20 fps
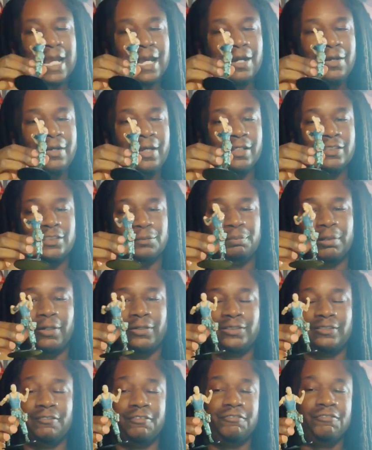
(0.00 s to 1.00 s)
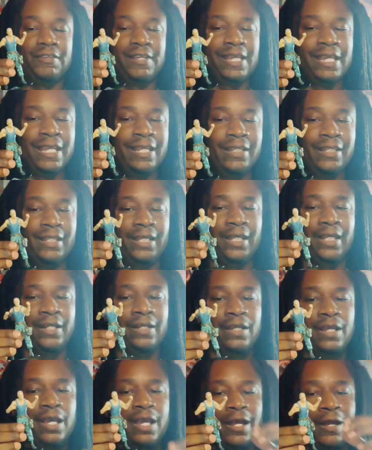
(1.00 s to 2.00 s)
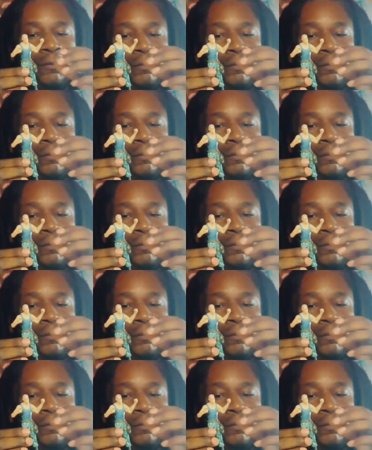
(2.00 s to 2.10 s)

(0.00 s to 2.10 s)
how it's supposed to fit in there,